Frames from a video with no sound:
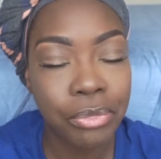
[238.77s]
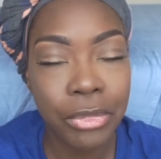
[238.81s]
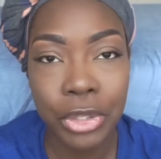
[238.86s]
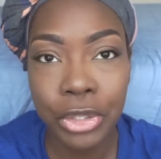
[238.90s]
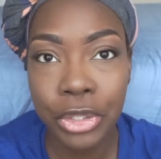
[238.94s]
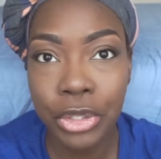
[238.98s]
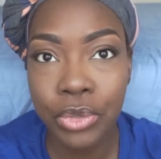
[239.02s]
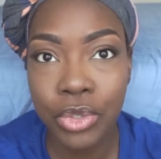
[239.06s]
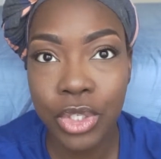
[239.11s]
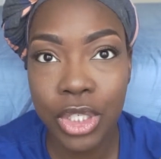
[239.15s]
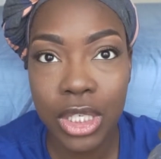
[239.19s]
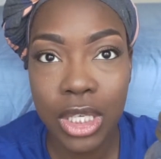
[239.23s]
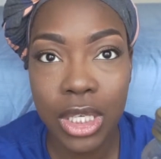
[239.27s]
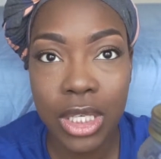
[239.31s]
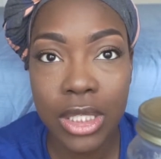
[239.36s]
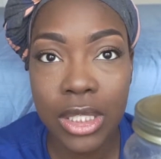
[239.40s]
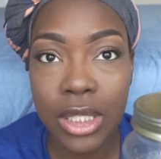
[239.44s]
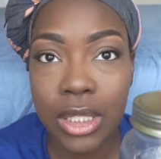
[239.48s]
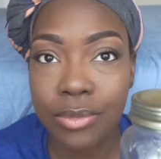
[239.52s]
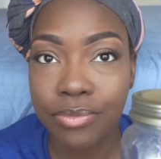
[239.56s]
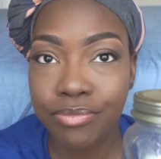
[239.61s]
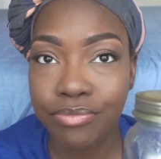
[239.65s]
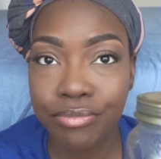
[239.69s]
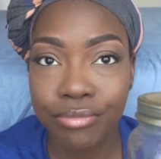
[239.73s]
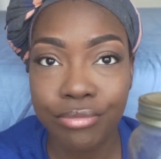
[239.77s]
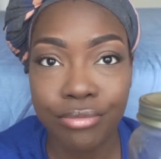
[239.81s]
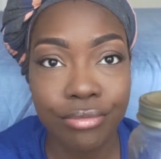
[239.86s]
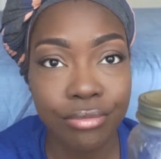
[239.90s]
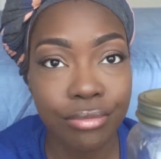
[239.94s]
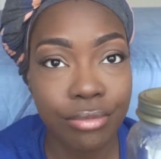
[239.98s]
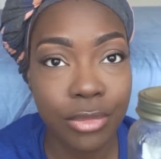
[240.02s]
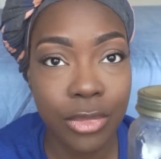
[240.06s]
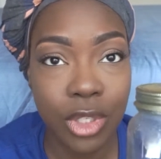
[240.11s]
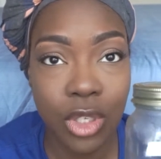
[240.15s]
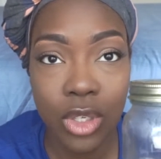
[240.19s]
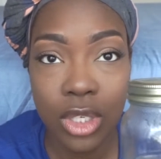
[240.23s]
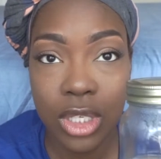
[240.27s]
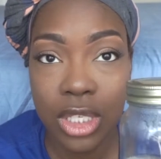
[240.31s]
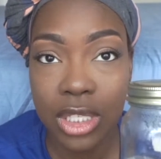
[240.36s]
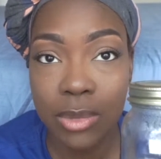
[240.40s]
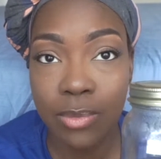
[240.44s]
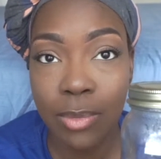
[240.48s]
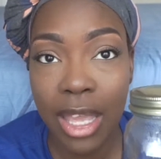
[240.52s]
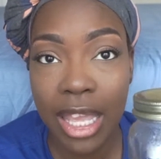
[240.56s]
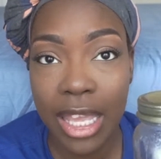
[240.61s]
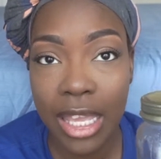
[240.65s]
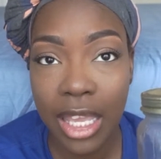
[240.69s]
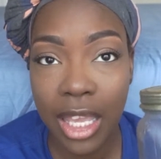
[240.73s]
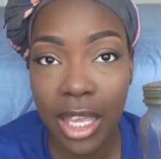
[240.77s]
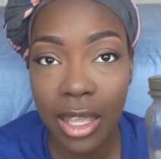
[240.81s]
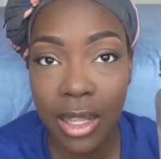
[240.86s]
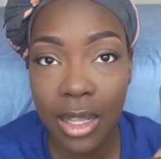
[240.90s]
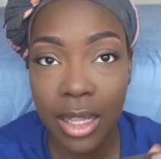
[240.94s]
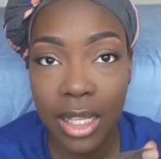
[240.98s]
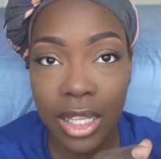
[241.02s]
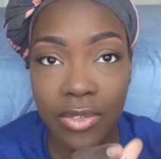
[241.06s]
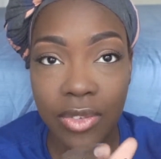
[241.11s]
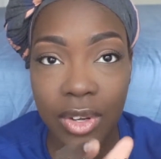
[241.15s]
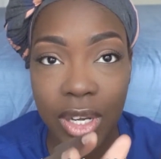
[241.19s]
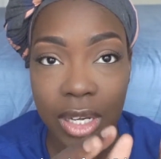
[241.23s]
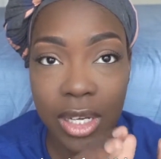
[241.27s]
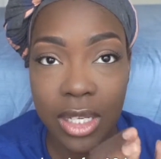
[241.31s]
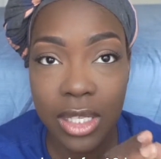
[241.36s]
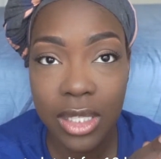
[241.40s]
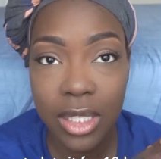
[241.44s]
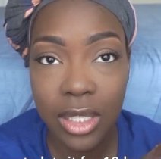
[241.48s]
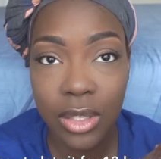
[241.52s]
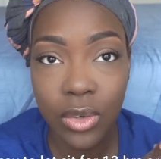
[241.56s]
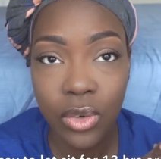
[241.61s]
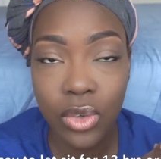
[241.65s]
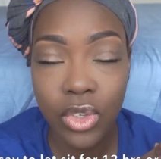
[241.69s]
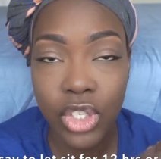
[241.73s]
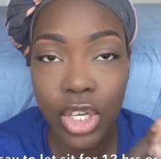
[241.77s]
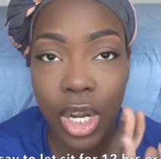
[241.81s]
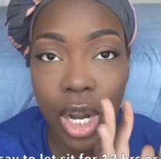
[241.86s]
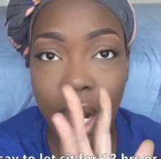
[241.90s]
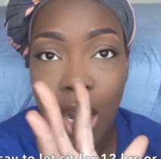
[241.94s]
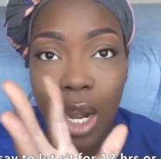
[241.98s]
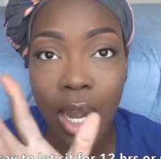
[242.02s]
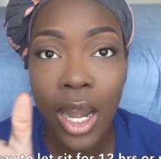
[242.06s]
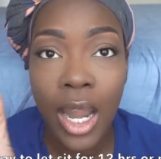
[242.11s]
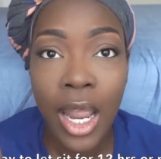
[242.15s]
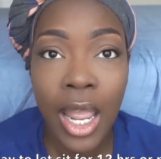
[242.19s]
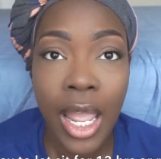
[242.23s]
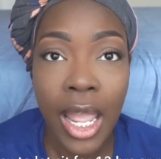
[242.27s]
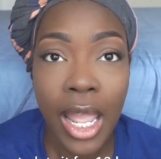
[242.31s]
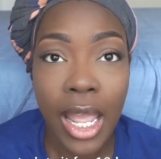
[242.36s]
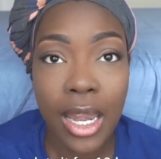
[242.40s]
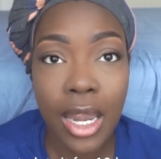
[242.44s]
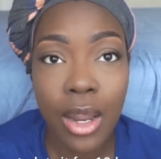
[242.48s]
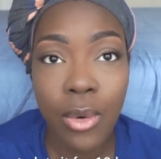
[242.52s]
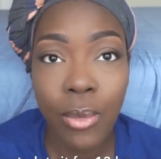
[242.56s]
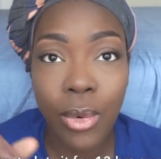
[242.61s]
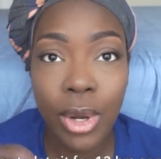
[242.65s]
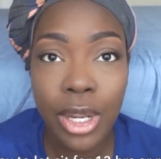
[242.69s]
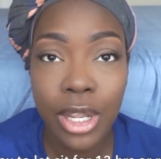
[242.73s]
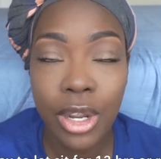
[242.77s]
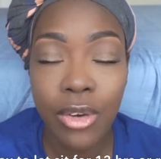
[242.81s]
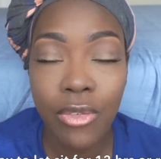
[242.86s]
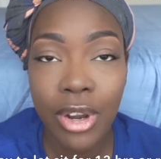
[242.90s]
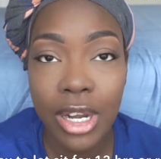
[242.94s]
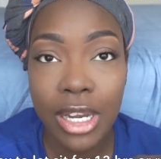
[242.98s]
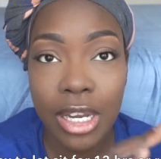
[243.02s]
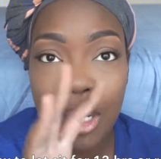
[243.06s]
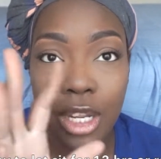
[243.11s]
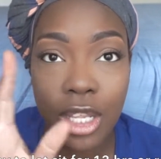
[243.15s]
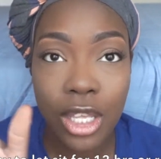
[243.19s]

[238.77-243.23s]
You just make it, leave it in this little jar, and then when you're ready to